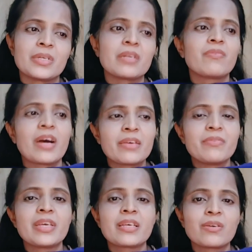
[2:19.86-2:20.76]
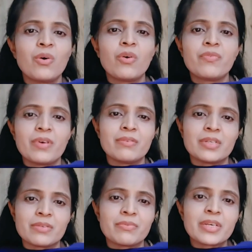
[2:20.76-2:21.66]
reviving of
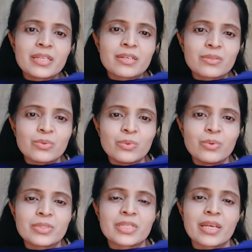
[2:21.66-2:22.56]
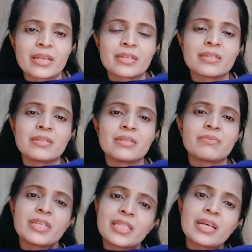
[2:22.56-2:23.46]
our Vedic roots and
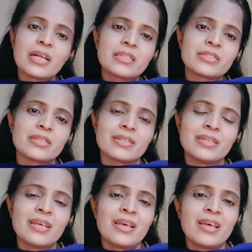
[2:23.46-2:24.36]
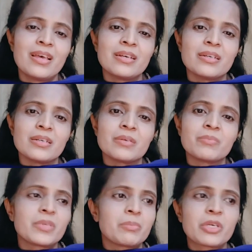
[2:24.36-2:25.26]
Vedic culture,
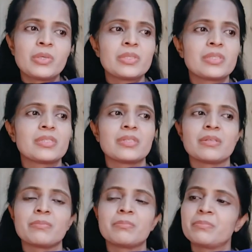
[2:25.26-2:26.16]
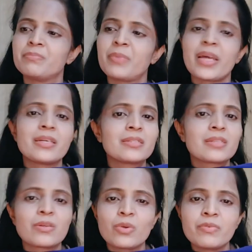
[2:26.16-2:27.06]
because parents
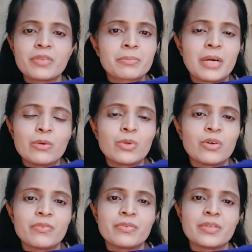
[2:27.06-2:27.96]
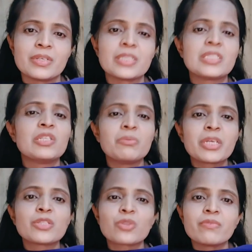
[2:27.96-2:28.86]
are always proud of
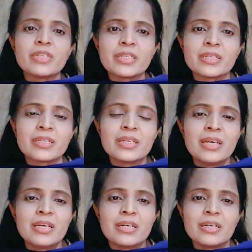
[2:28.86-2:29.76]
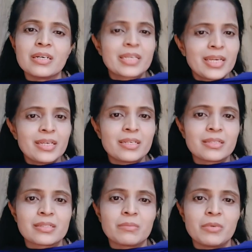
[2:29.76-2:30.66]
achievements of their
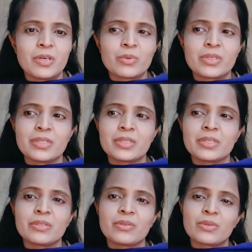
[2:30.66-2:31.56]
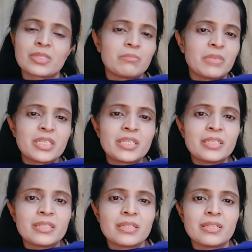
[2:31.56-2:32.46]
kids about some
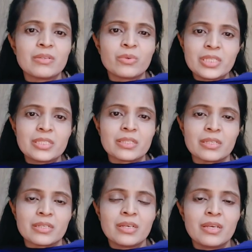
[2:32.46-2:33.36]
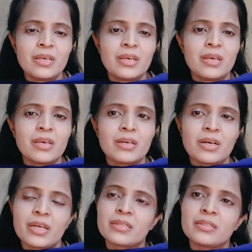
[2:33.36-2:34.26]
material origin.
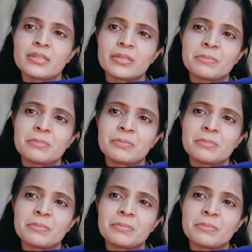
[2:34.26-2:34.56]
And